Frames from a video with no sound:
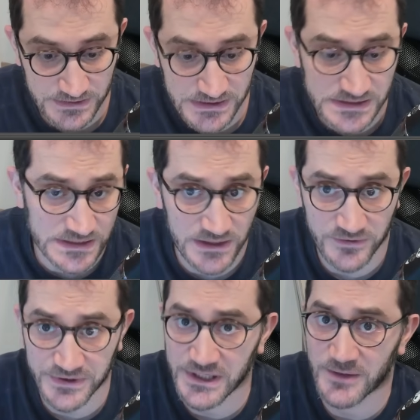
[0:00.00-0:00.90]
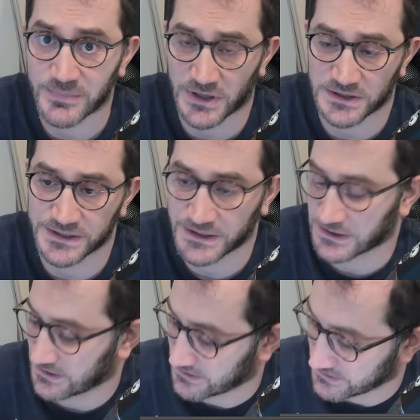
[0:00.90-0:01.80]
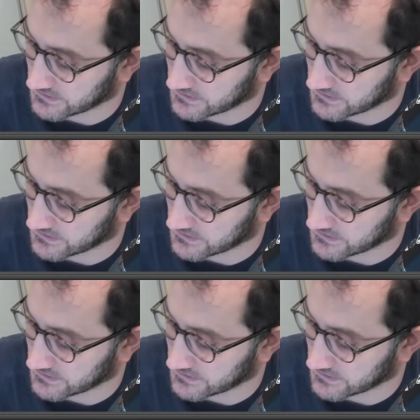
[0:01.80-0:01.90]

These are really practical